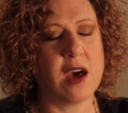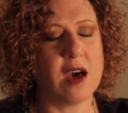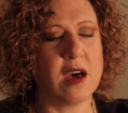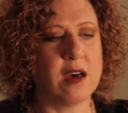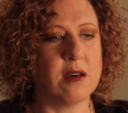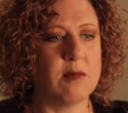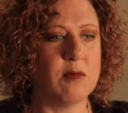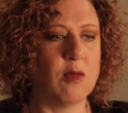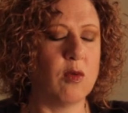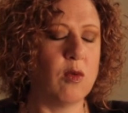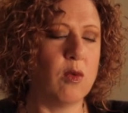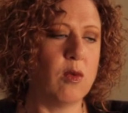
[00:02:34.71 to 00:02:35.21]

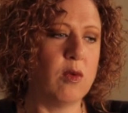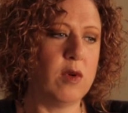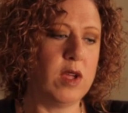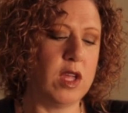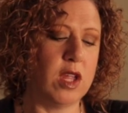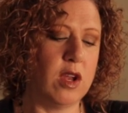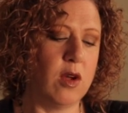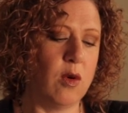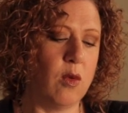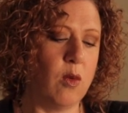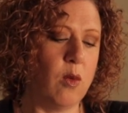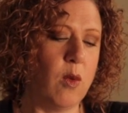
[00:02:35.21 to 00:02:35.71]

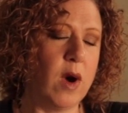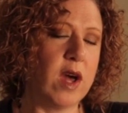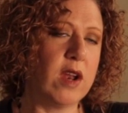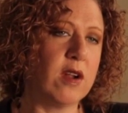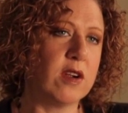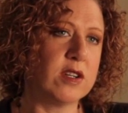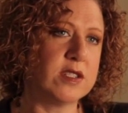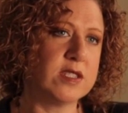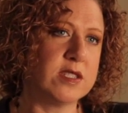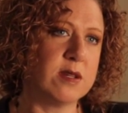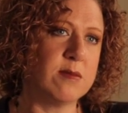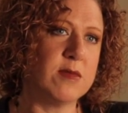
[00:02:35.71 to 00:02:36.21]
What
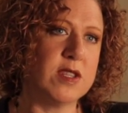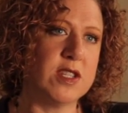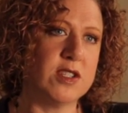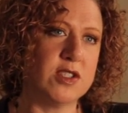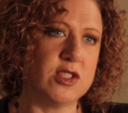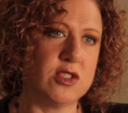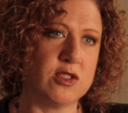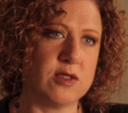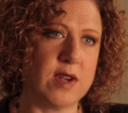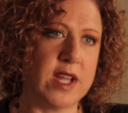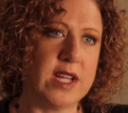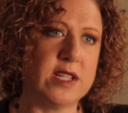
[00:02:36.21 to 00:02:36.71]
are some of the
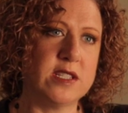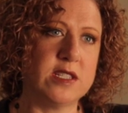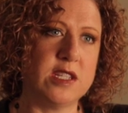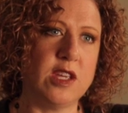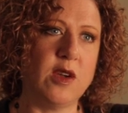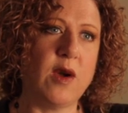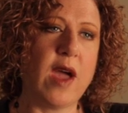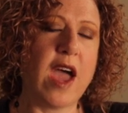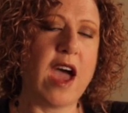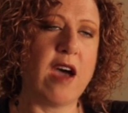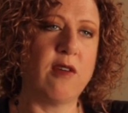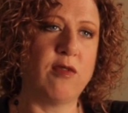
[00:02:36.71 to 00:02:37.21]
strengths that
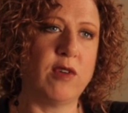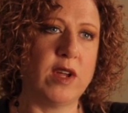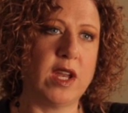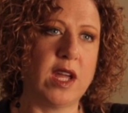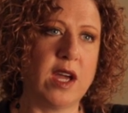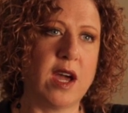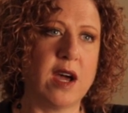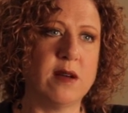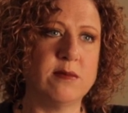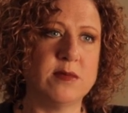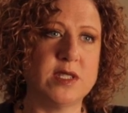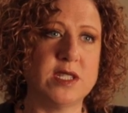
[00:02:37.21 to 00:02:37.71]
you have when
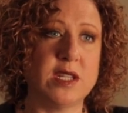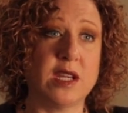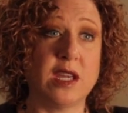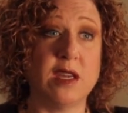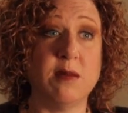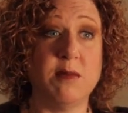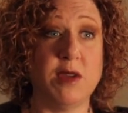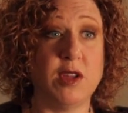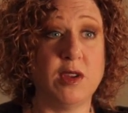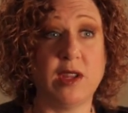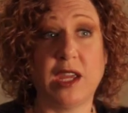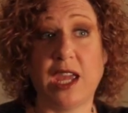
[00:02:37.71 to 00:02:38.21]
it comes to
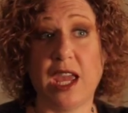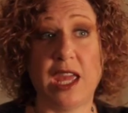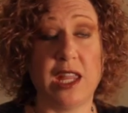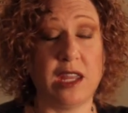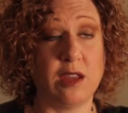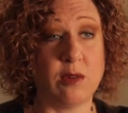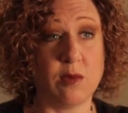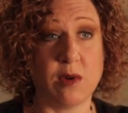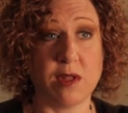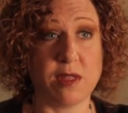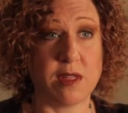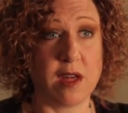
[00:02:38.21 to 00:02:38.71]

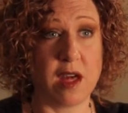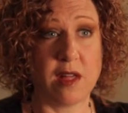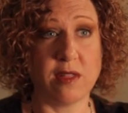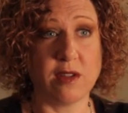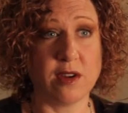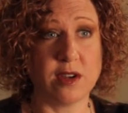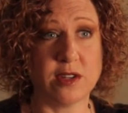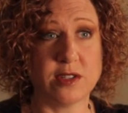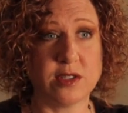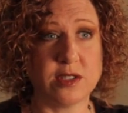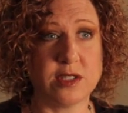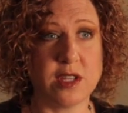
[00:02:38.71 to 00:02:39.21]
communicating with
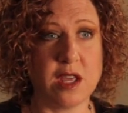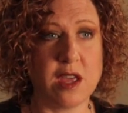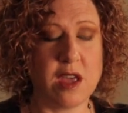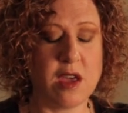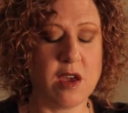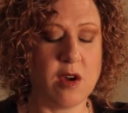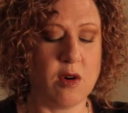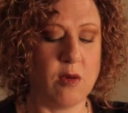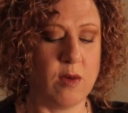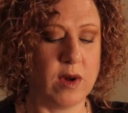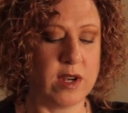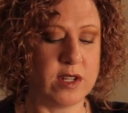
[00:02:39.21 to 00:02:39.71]
others?
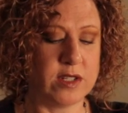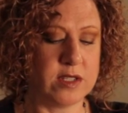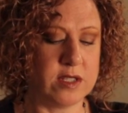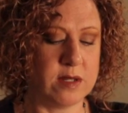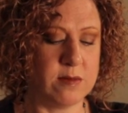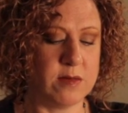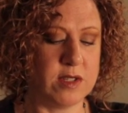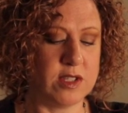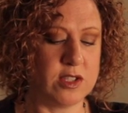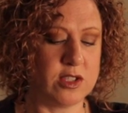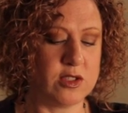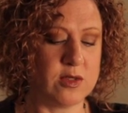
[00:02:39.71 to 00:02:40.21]
What are
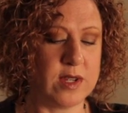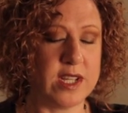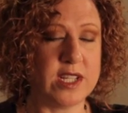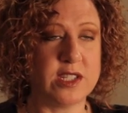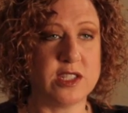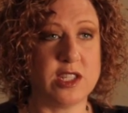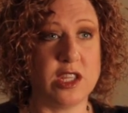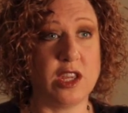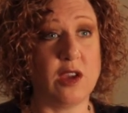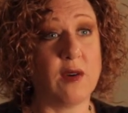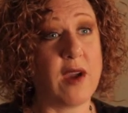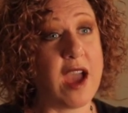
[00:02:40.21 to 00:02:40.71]
some of the
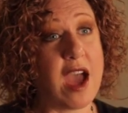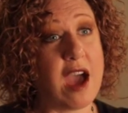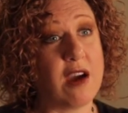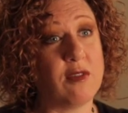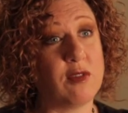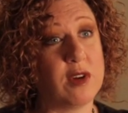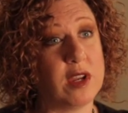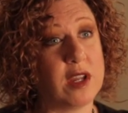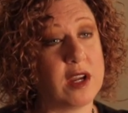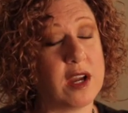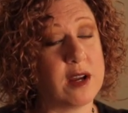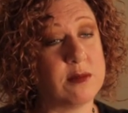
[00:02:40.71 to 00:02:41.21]
strengths that you
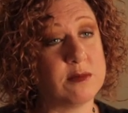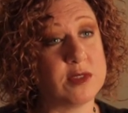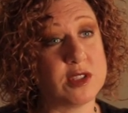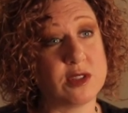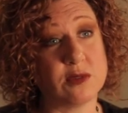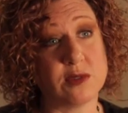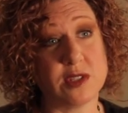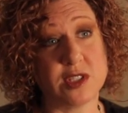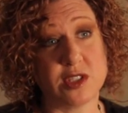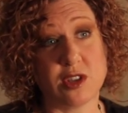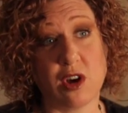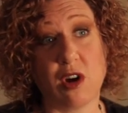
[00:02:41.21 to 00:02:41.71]
have when it comes
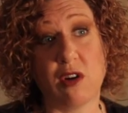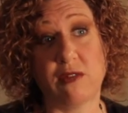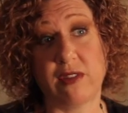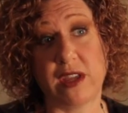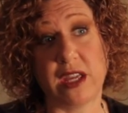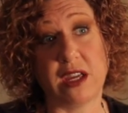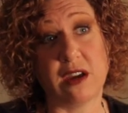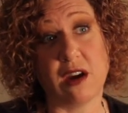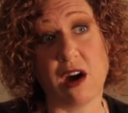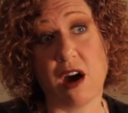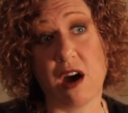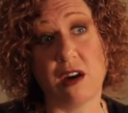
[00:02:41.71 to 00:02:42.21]
to
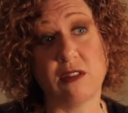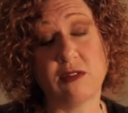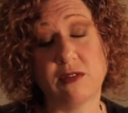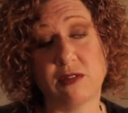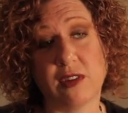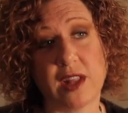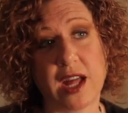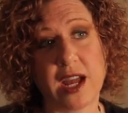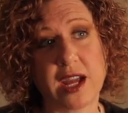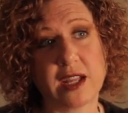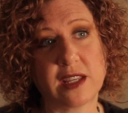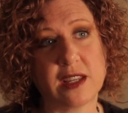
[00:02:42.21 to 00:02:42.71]
resolving
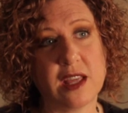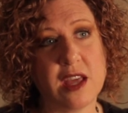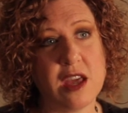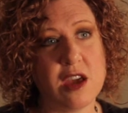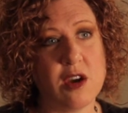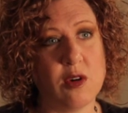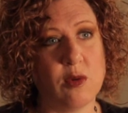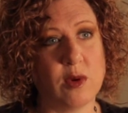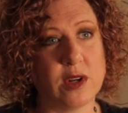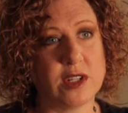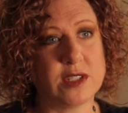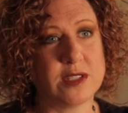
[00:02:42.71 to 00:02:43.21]
conflict?
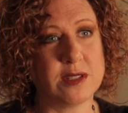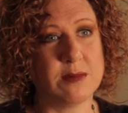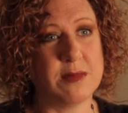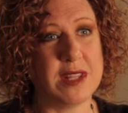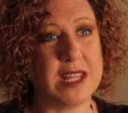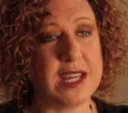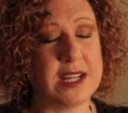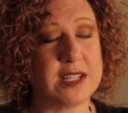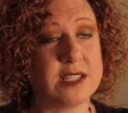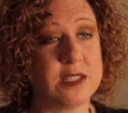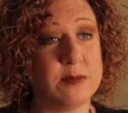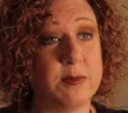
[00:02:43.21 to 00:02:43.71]
What are some of
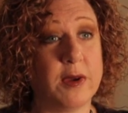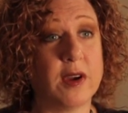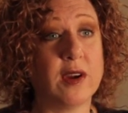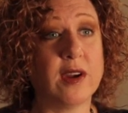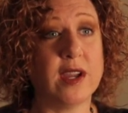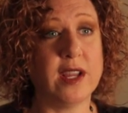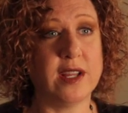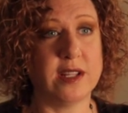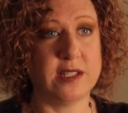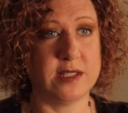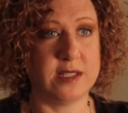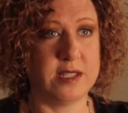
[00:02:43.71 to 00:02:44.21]
the
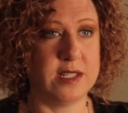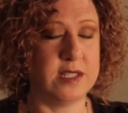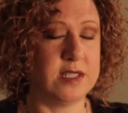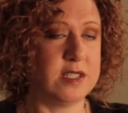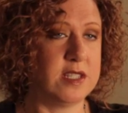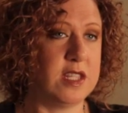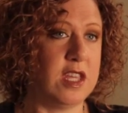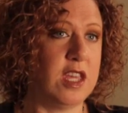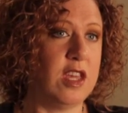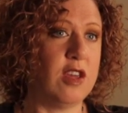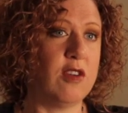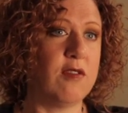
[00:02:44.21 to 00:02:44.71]

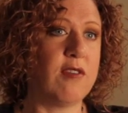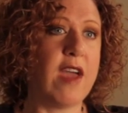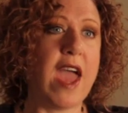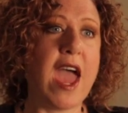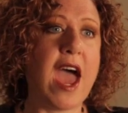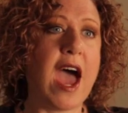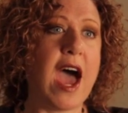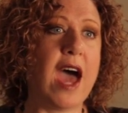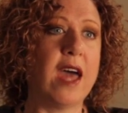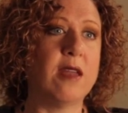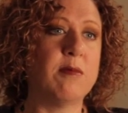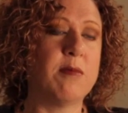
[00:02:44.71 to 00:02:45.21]
experiences that you've
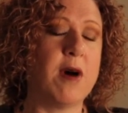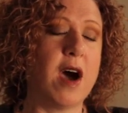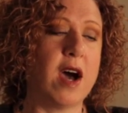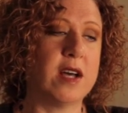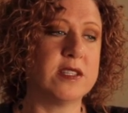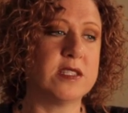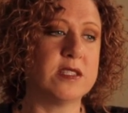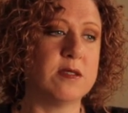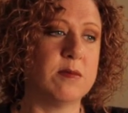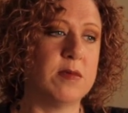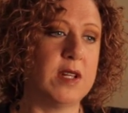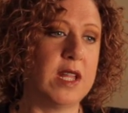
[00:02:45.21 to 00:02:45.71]
had,
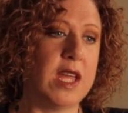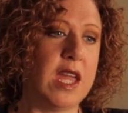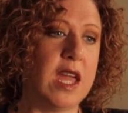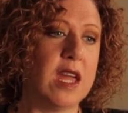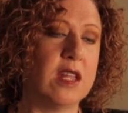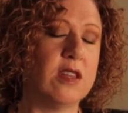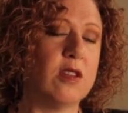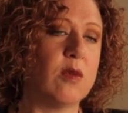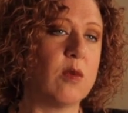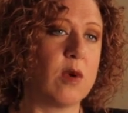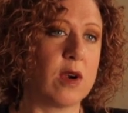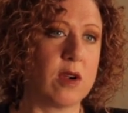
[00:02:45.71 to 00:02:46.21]
possibly
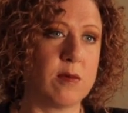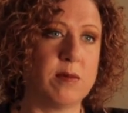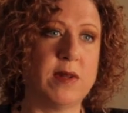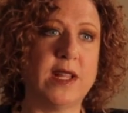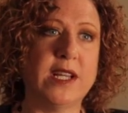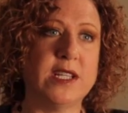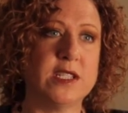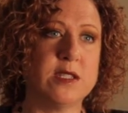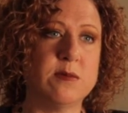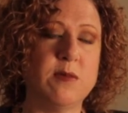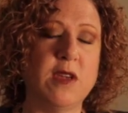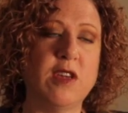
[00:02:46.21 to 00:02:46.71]
in the
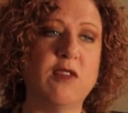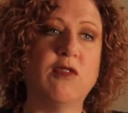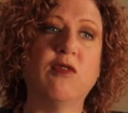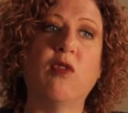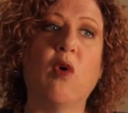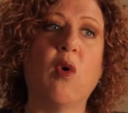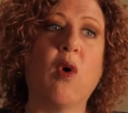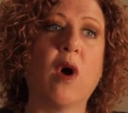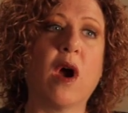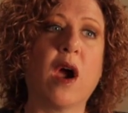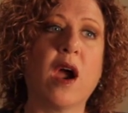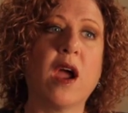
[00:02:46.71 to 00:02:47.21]
workplace
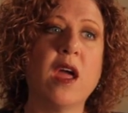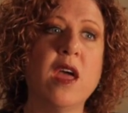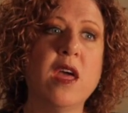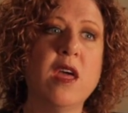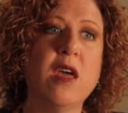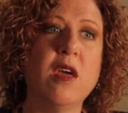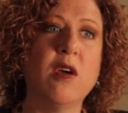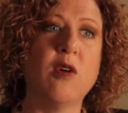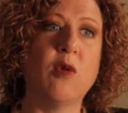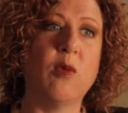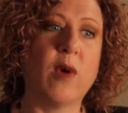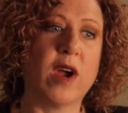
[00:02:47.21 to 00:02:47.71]
before,
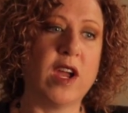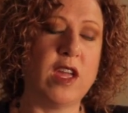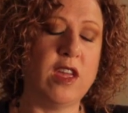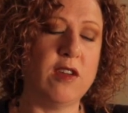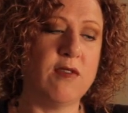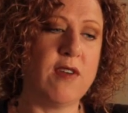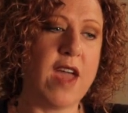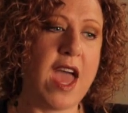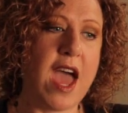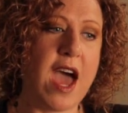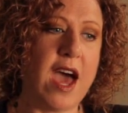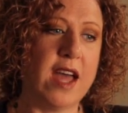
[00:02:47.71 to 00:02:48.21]
where
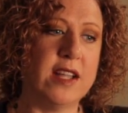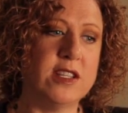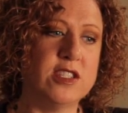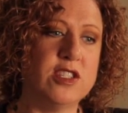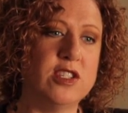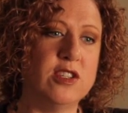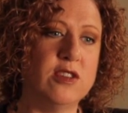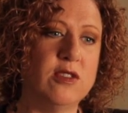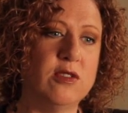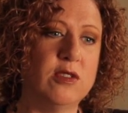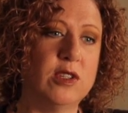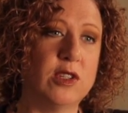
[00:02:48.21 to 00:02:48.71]
you've
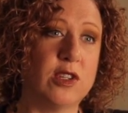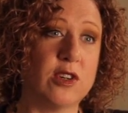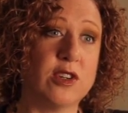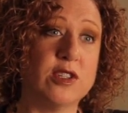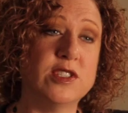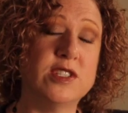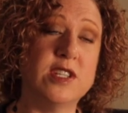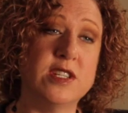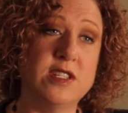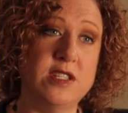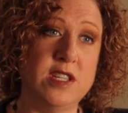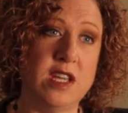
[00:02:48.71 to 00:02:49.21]
had to
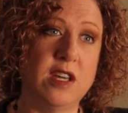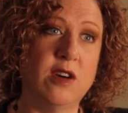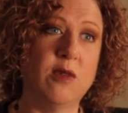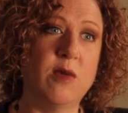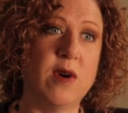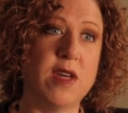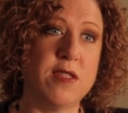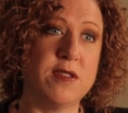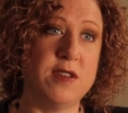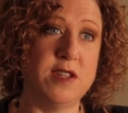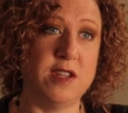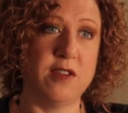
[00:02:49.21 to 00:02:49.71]
learn to deal
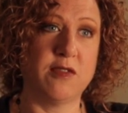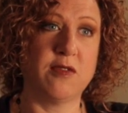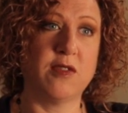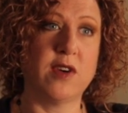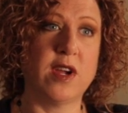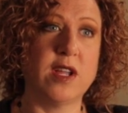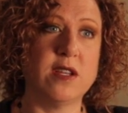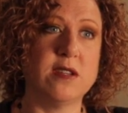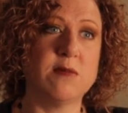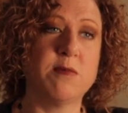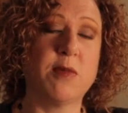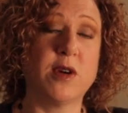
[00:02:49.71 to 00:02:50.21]
with
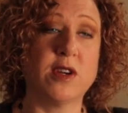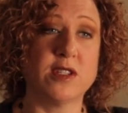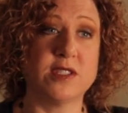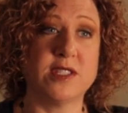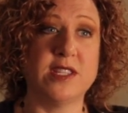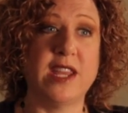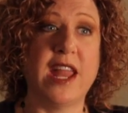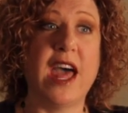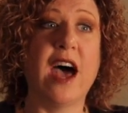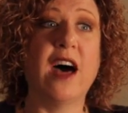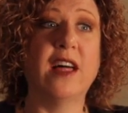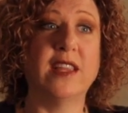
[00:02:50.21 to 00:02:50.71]
different
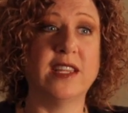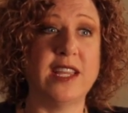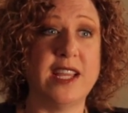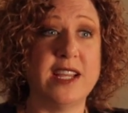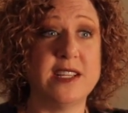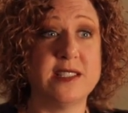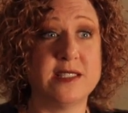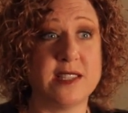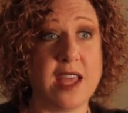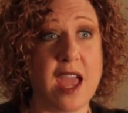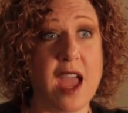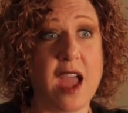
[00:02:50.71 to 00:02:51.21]

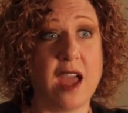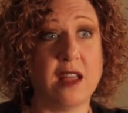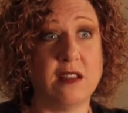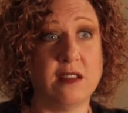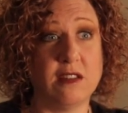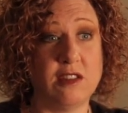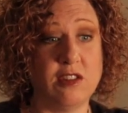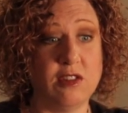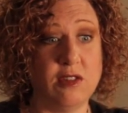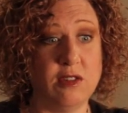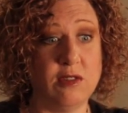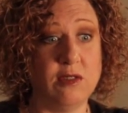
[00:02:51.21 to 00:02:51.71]
personalities
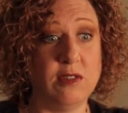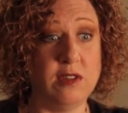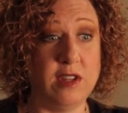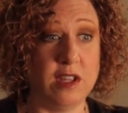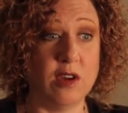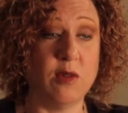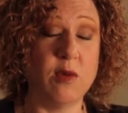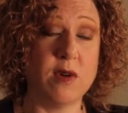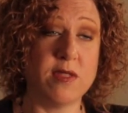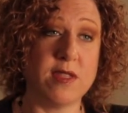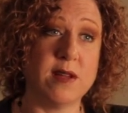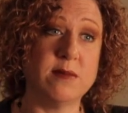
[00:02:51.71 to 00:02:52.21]
and to
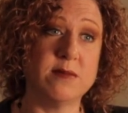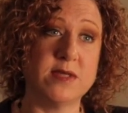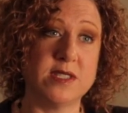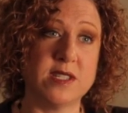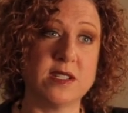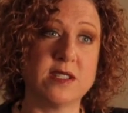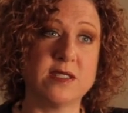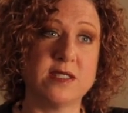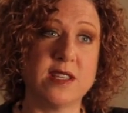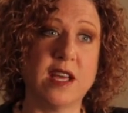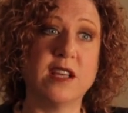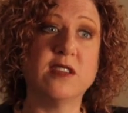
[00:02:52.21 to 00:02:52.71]
deal with them
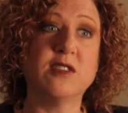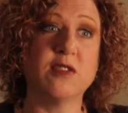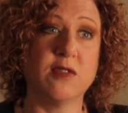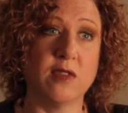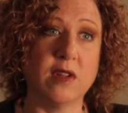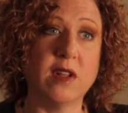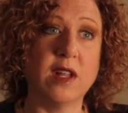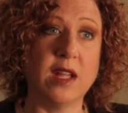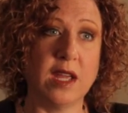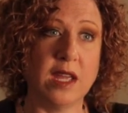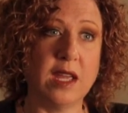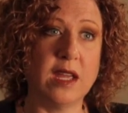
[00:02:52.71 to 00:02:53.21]

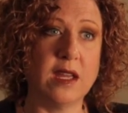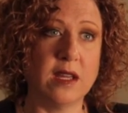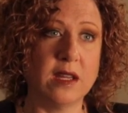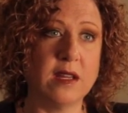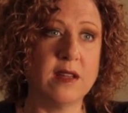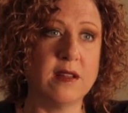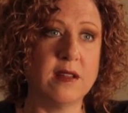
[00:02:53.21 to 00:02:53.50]
successfully?